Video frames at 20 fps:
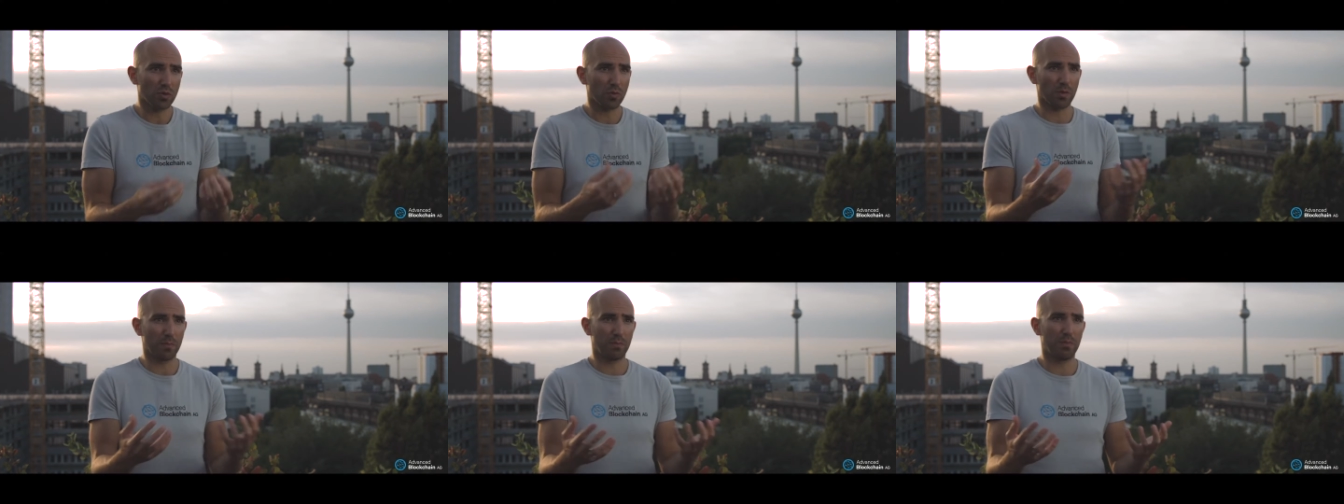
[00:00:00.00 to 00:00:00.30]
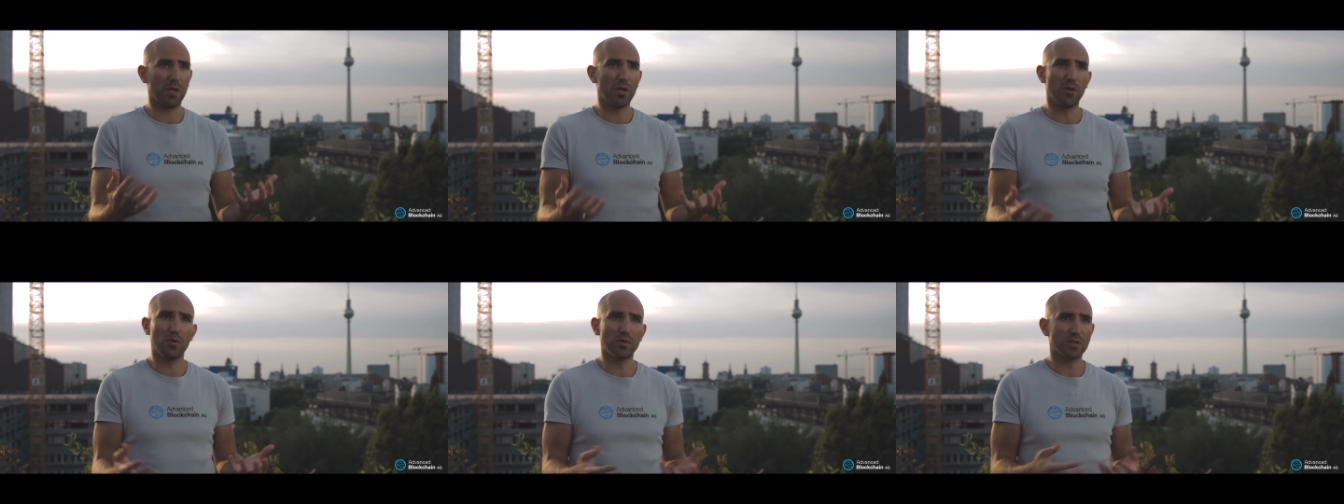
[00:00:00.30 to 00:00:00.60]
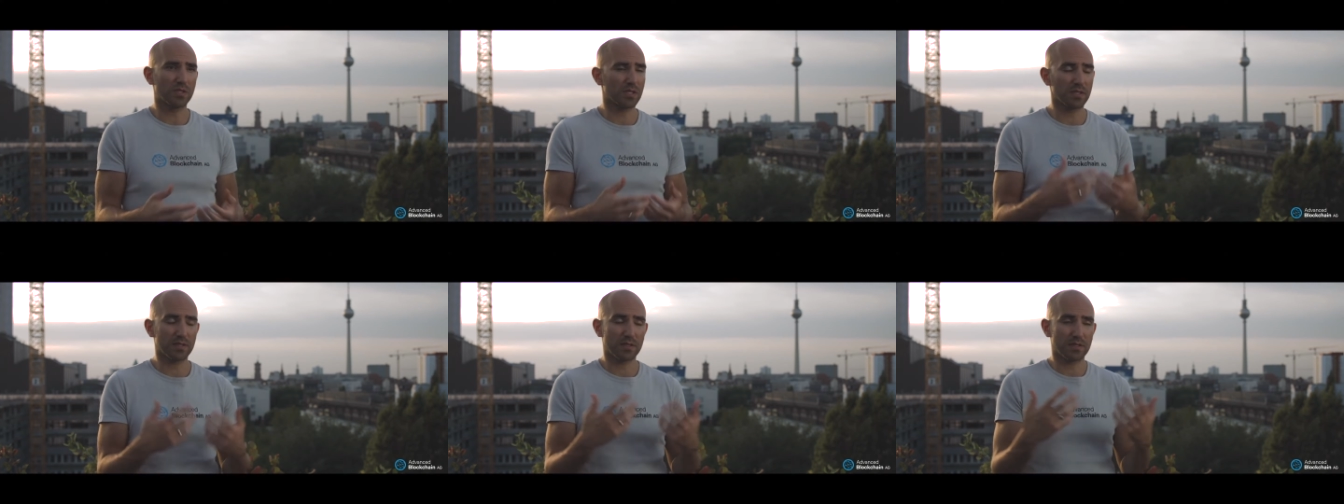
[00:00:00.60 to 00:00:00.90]
or
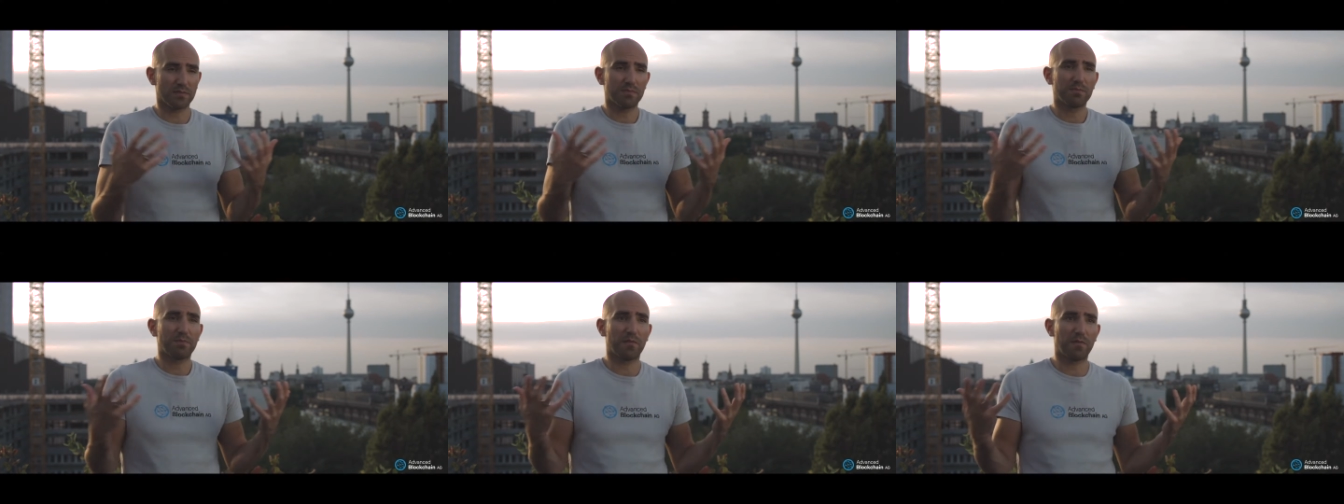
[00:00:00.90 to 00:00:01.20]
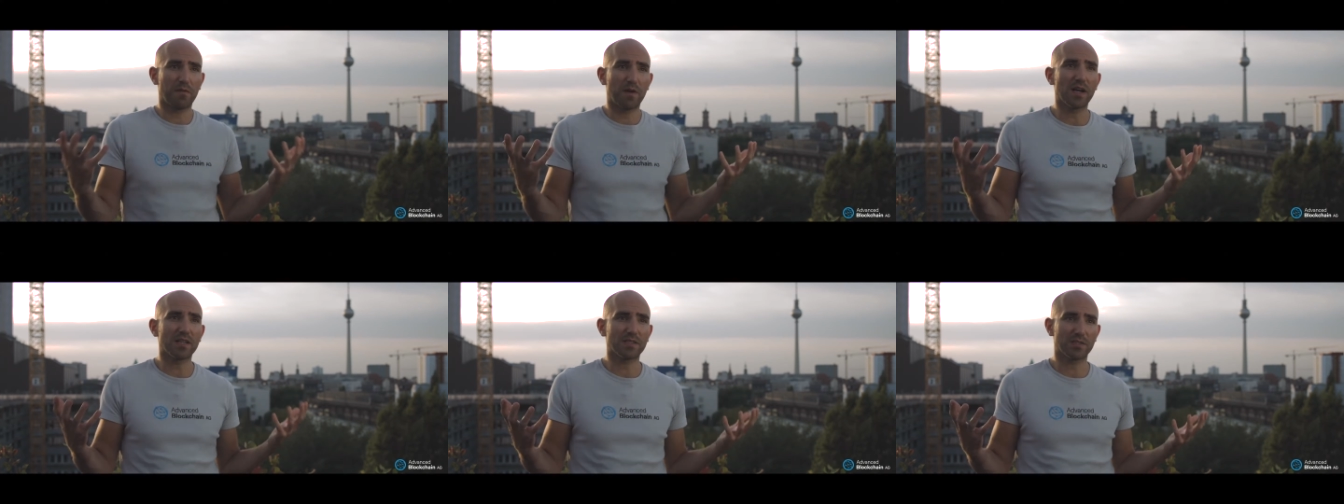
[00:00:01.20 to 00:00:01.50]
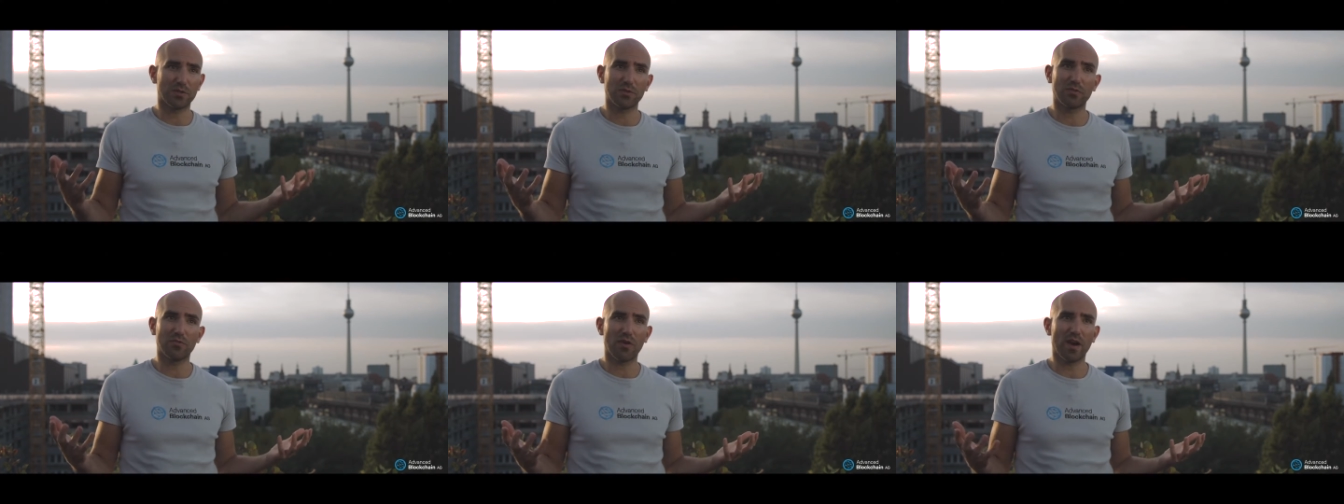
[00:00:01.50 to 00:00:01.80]
abused is far
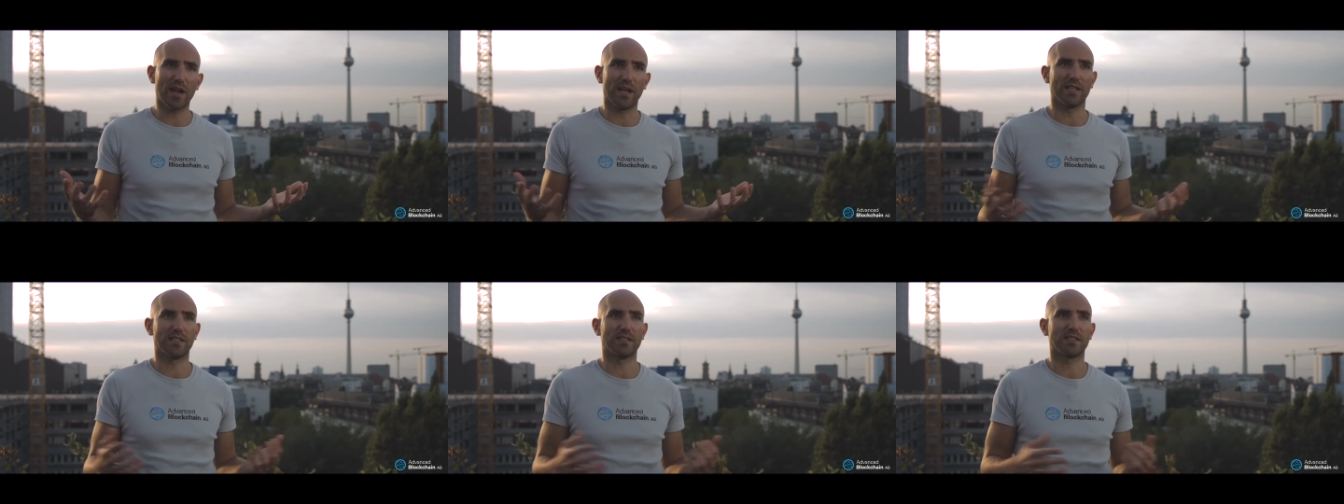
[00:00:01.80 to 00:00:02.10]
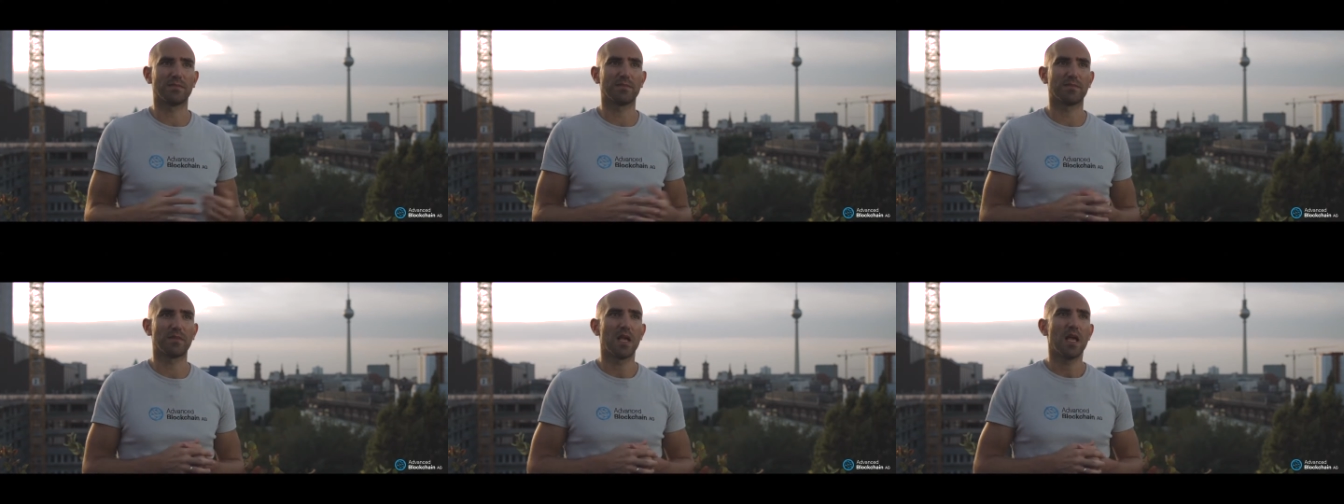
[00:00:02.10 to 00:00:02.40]
too great.